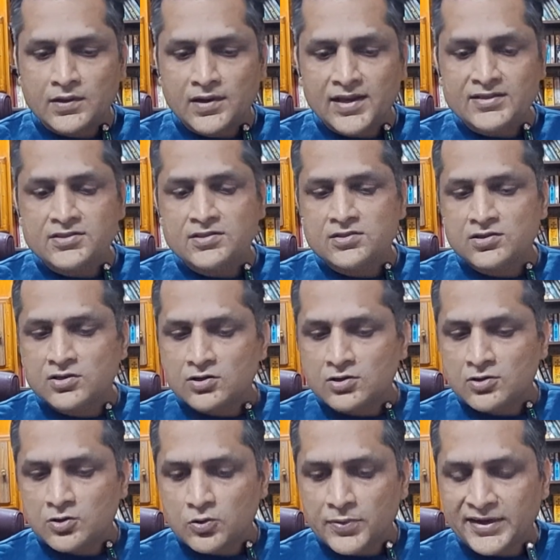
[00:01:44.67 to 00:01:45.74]
let's
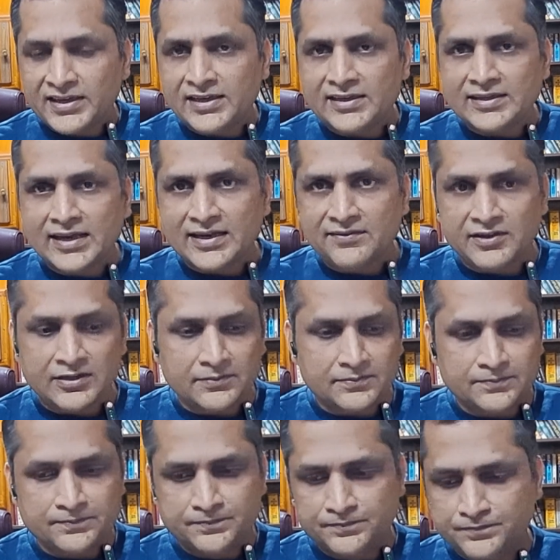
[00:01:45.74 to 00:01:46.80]
quickly dive in.
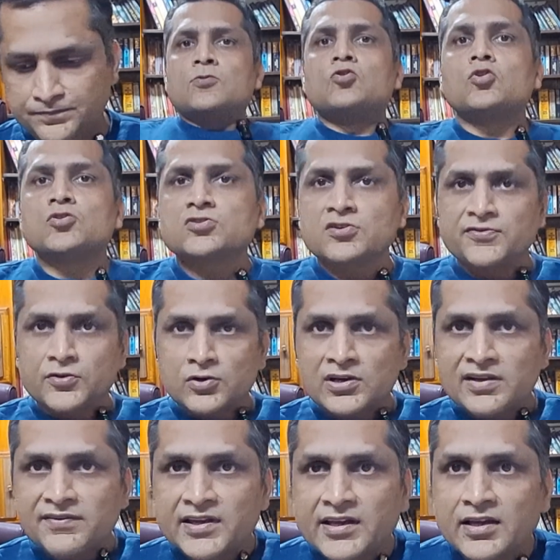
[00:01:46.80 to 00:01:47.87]
Those of you
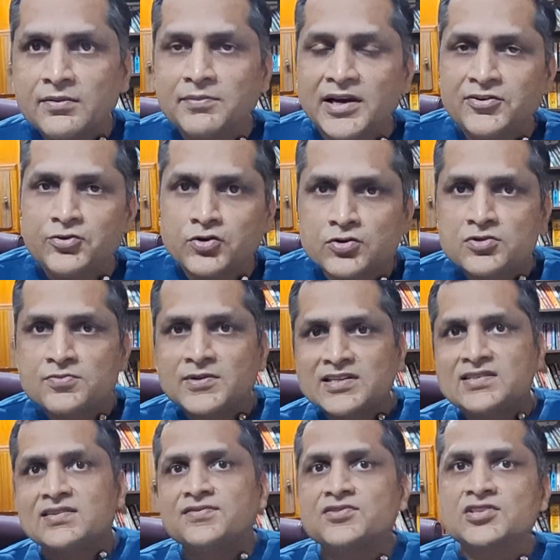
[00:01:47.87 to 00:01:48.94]
living in metros
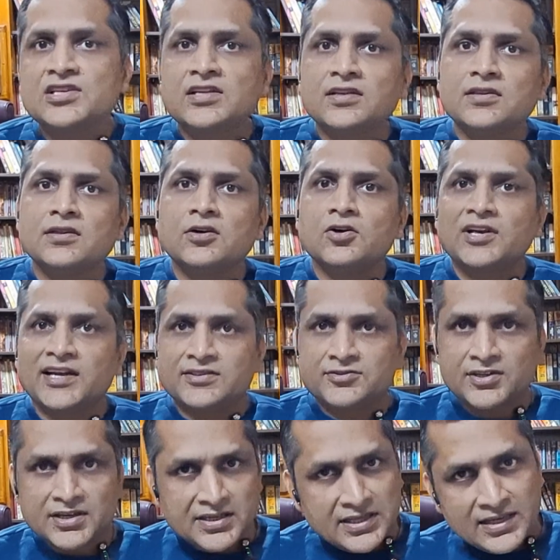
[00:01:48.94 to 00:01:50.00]
must have seen
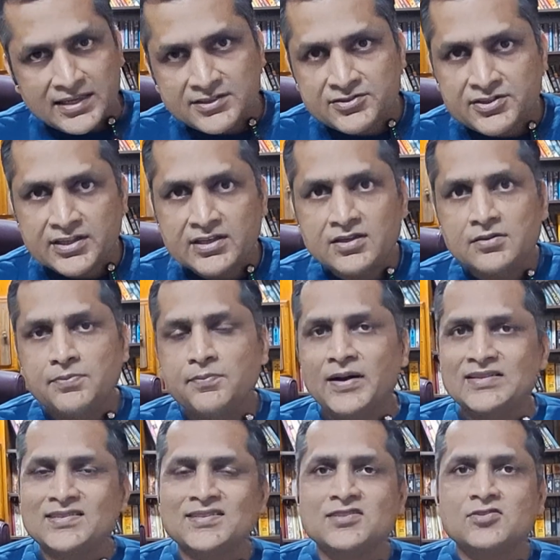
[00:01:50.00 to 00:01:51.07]
Olectra electric
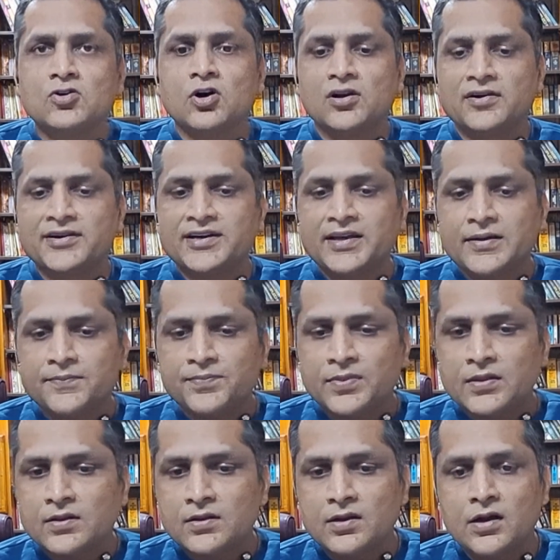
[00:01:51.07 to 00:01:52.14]
buses already.
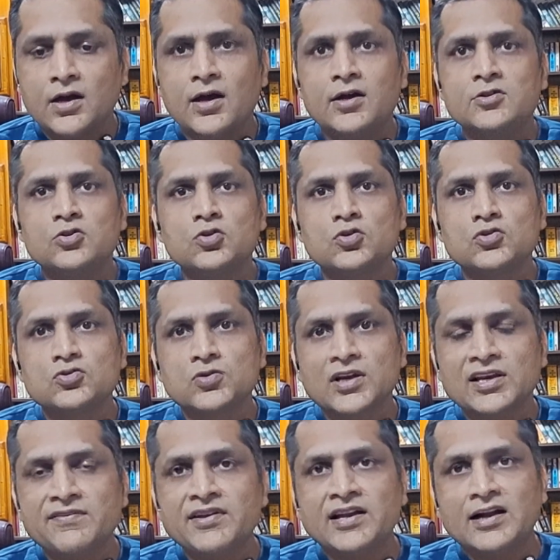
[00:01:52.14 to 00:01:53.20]
Those who are
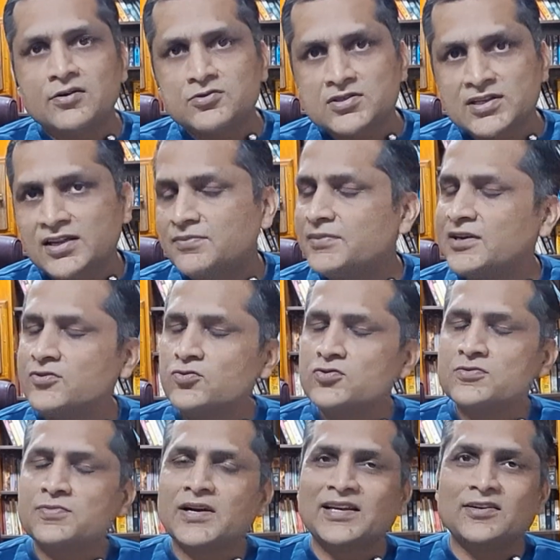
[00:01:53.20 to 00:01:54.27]
living outside
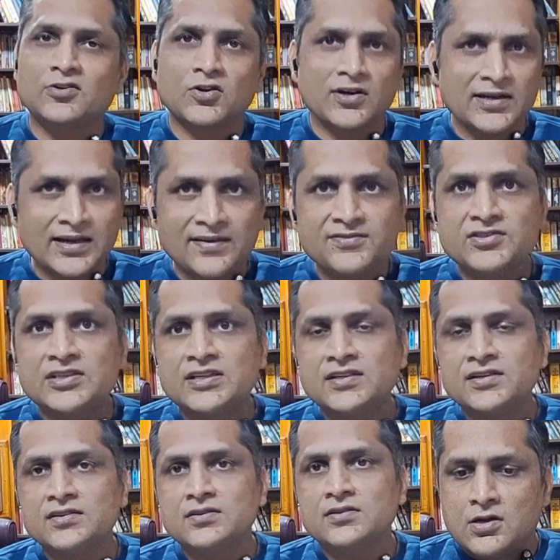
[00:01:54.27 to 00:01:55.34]
metros might not have
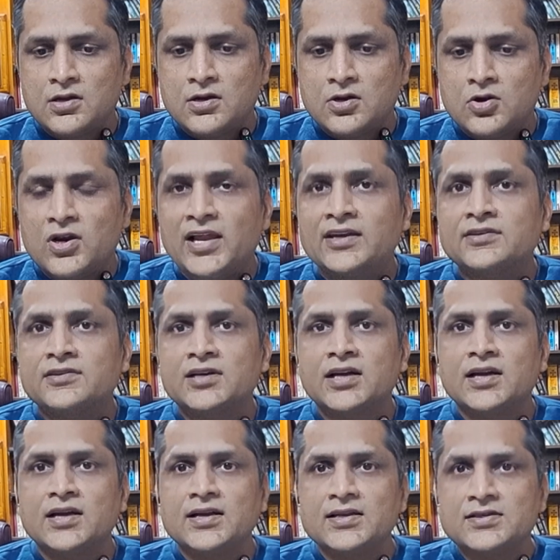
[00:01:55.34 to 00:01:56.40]
seen it.
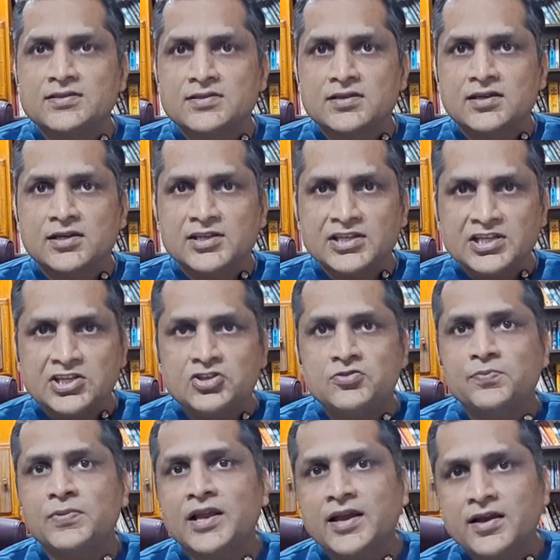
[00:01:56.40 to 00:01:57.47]
Olectra is a
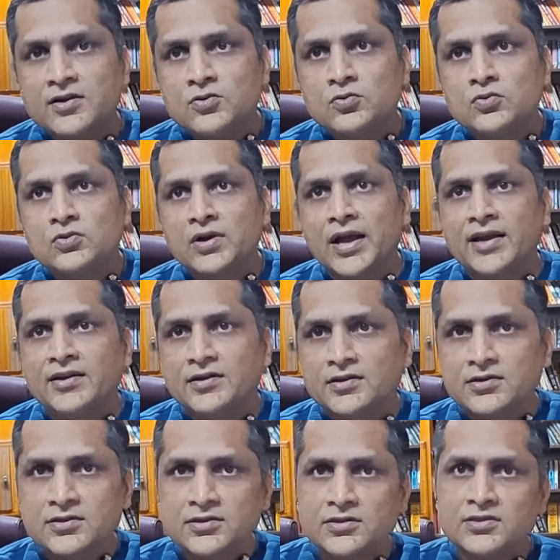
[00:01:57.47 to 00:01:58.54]
niche player who
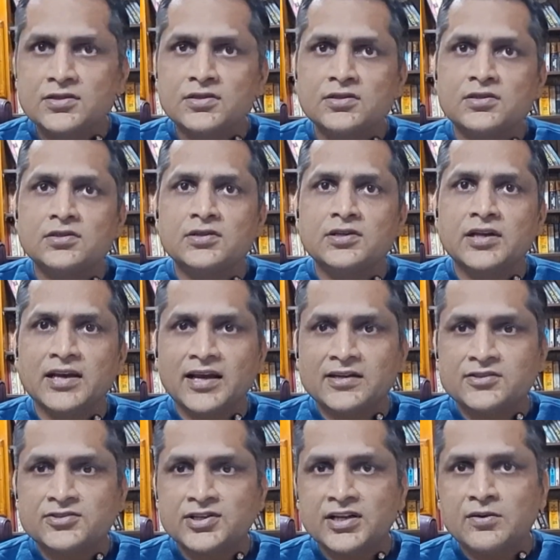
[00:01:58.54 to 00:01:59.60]
entered the
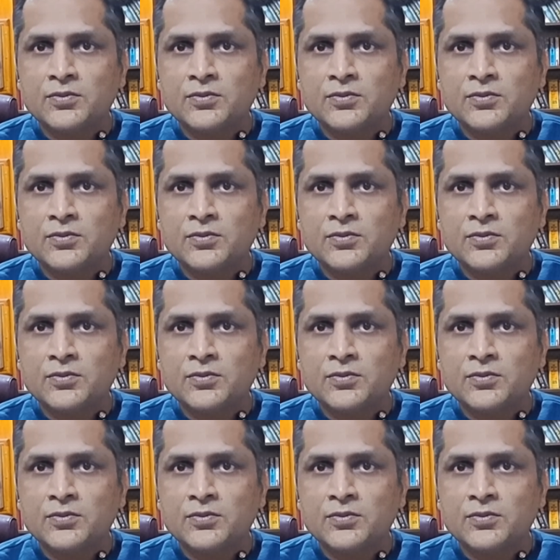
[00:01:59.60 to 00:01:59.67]
electric